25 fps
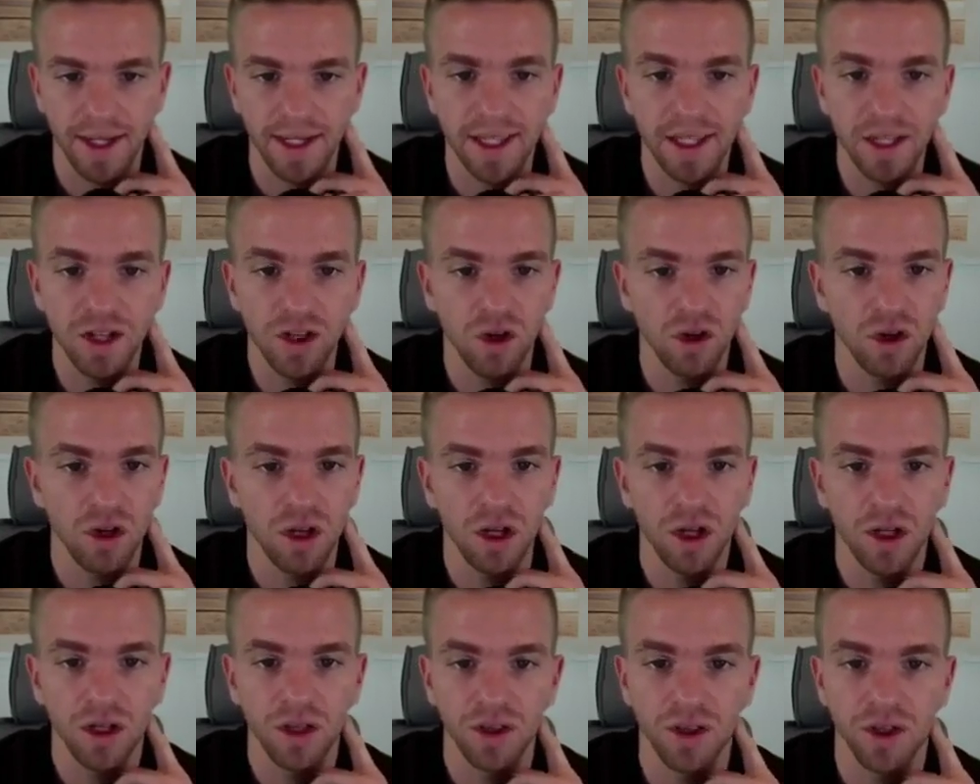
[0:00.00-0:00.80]

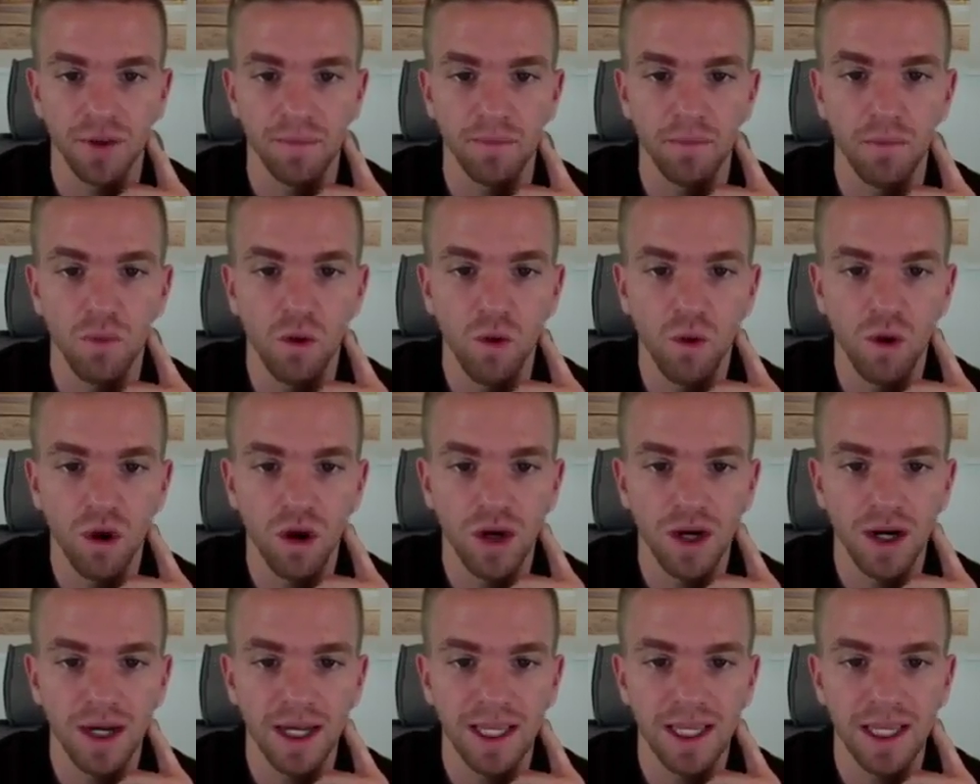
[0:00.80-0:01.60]
Gil, the
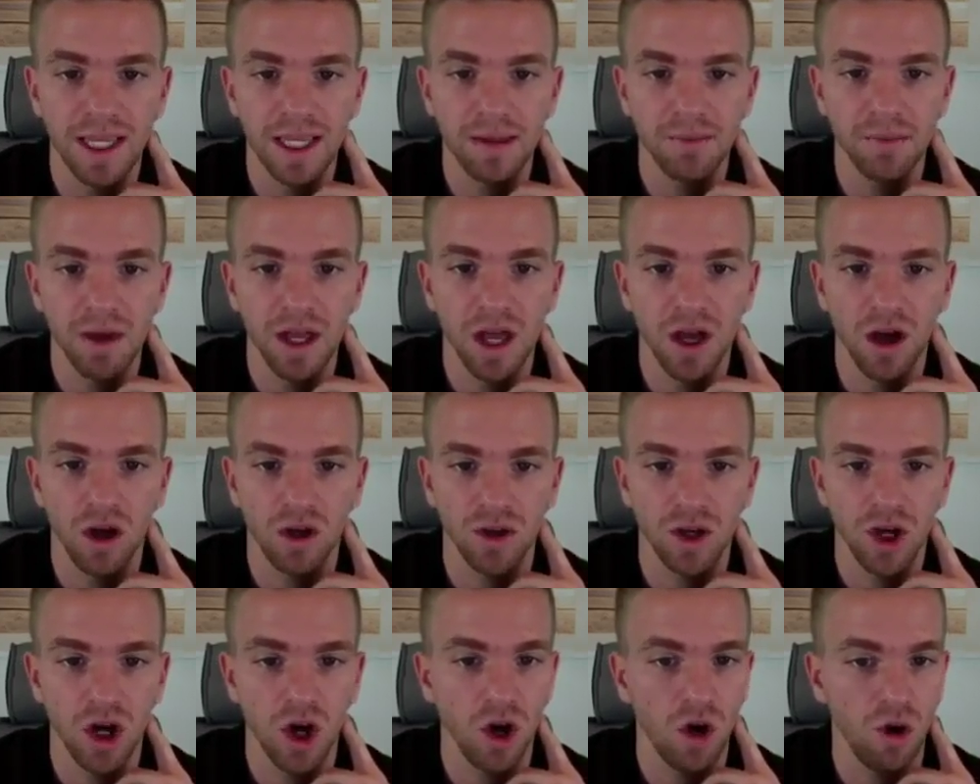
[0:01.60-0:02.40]
more
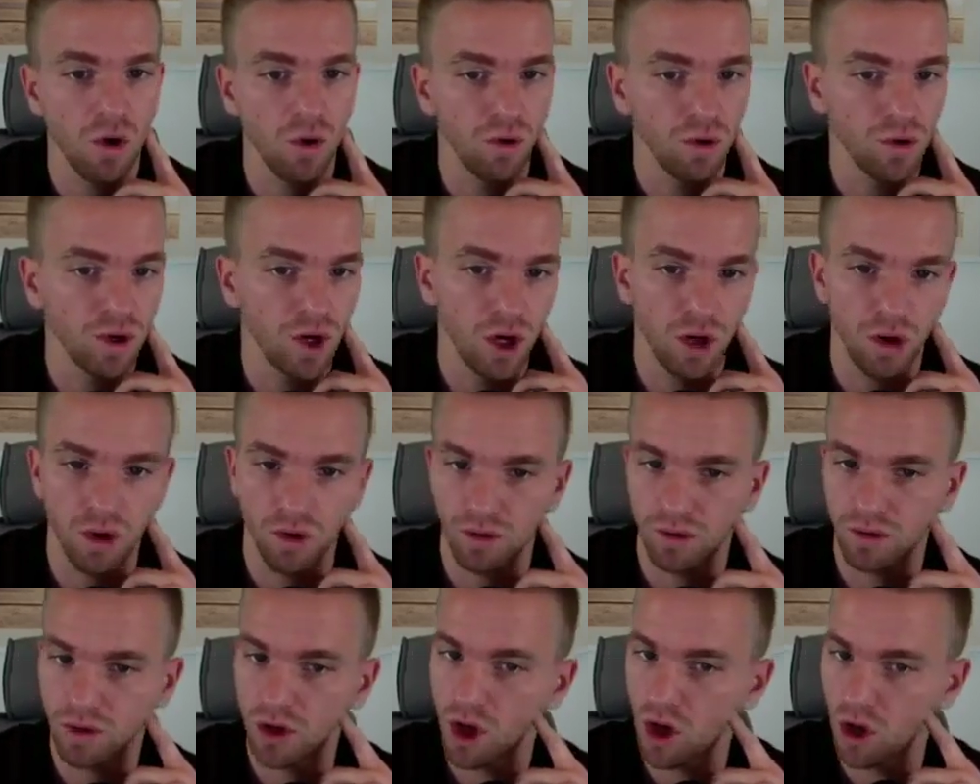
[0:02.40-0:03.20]
email,
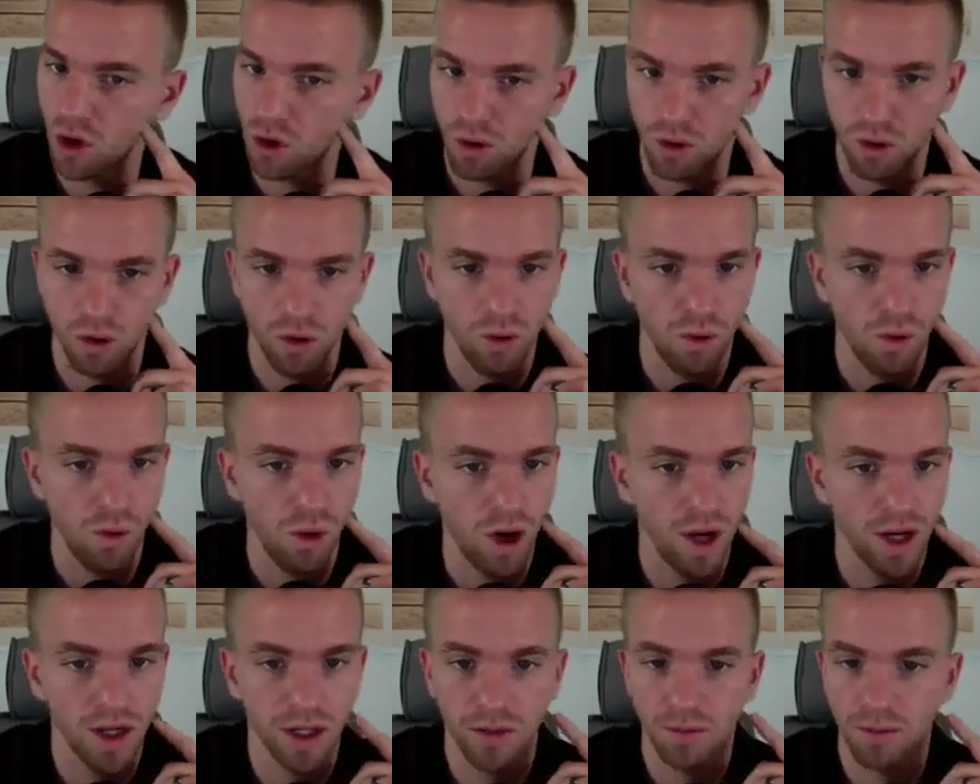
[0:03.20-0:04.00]
no,
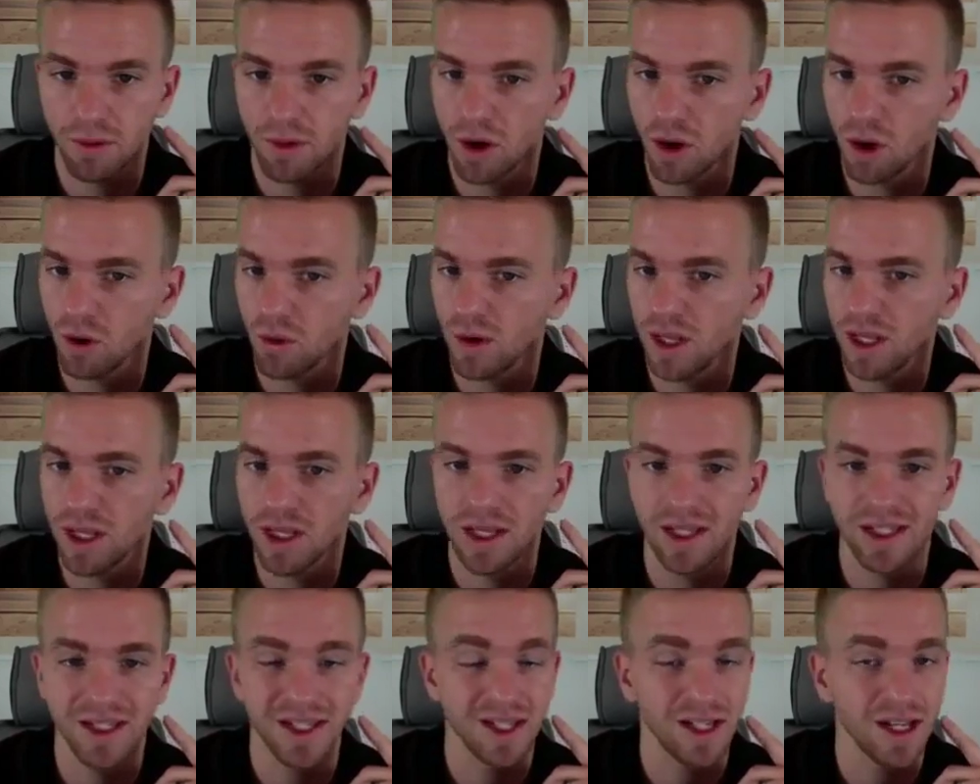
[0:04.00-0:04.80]
1 per
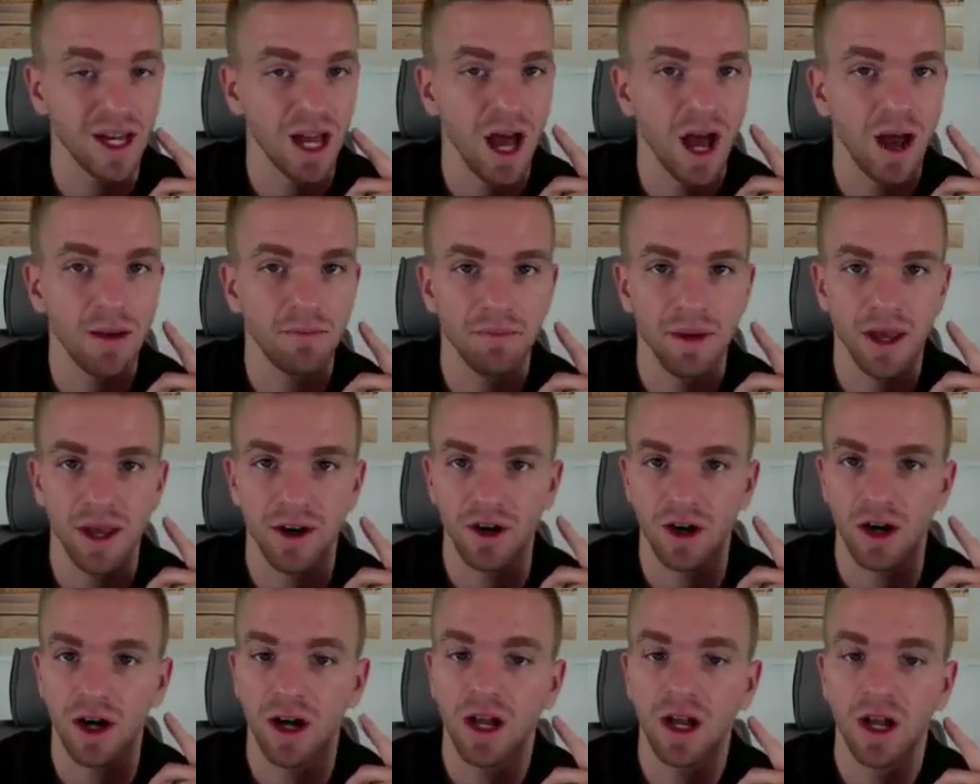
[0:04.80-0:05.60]
week is not
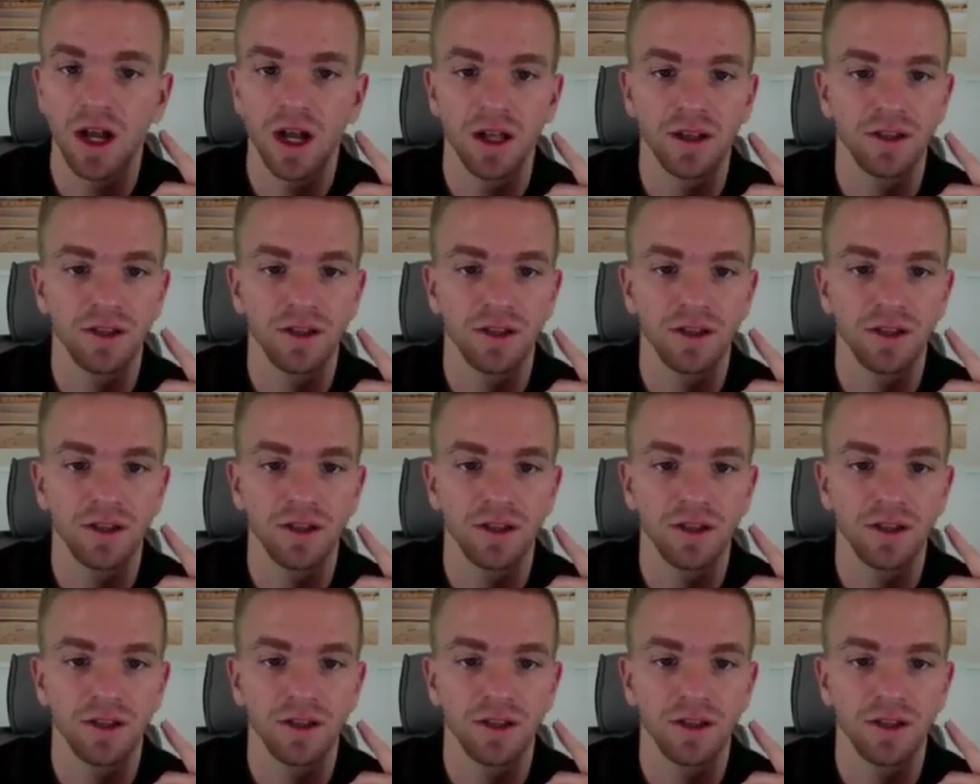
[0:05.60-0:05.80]
better.